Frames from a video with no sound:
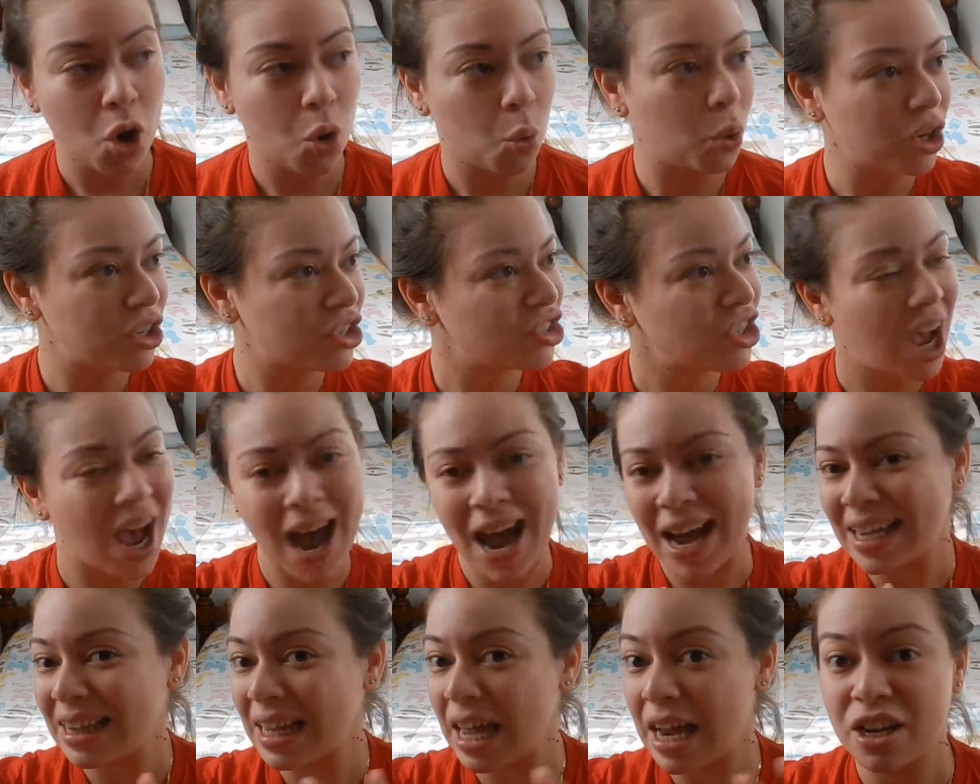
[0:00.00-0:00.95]
which
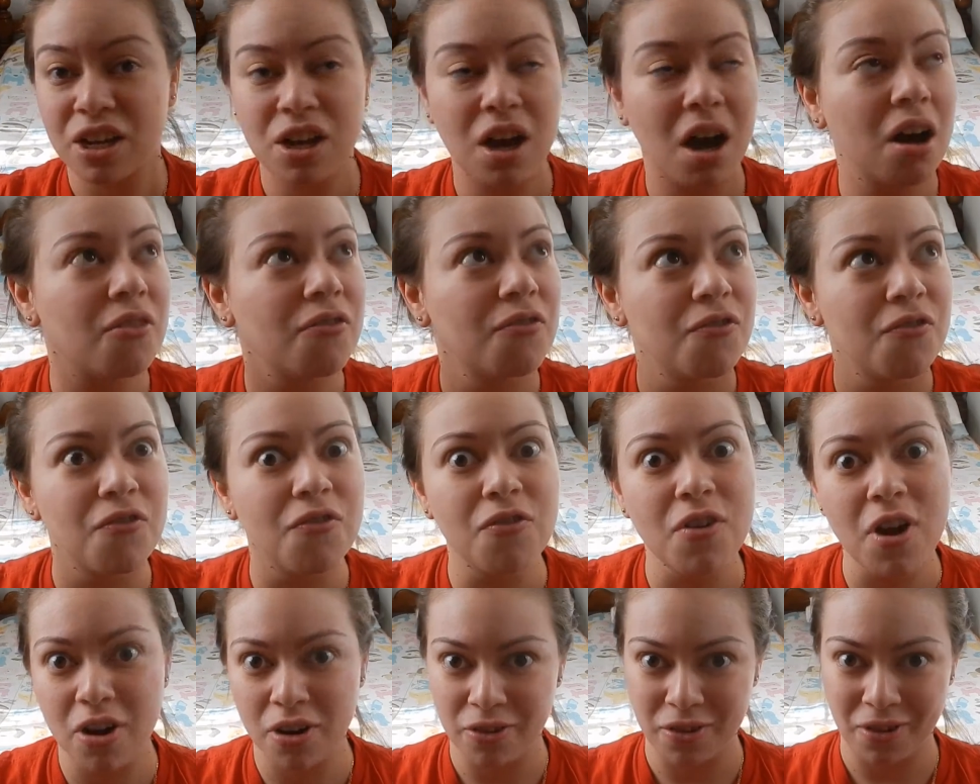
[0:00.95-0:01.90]
I like
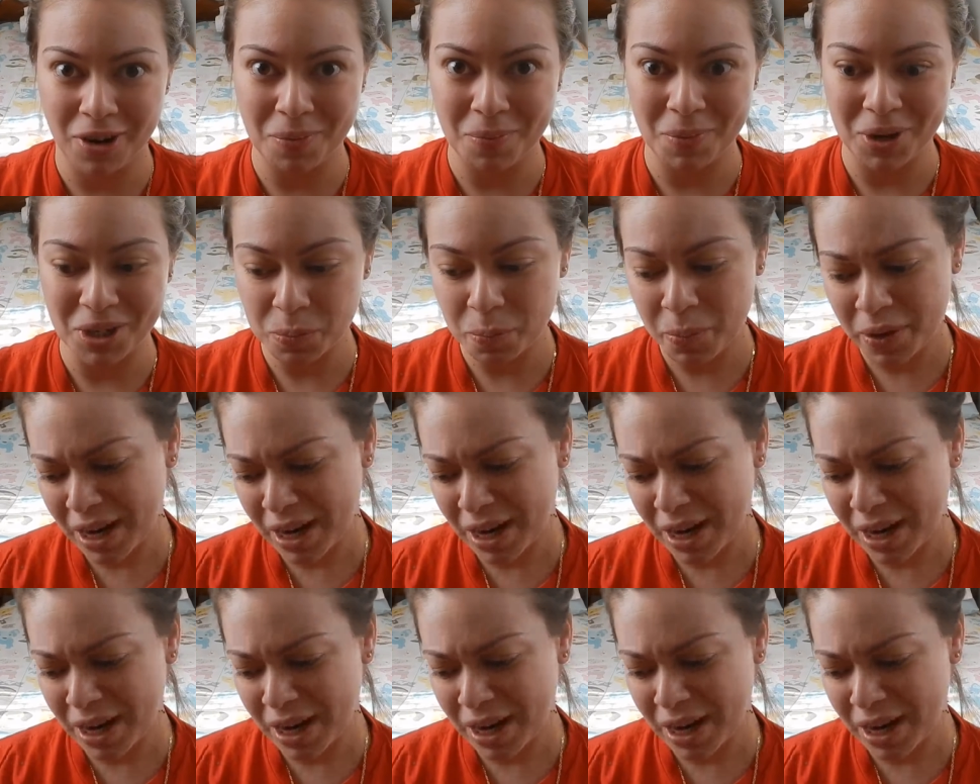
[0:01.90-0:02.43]
very, very much.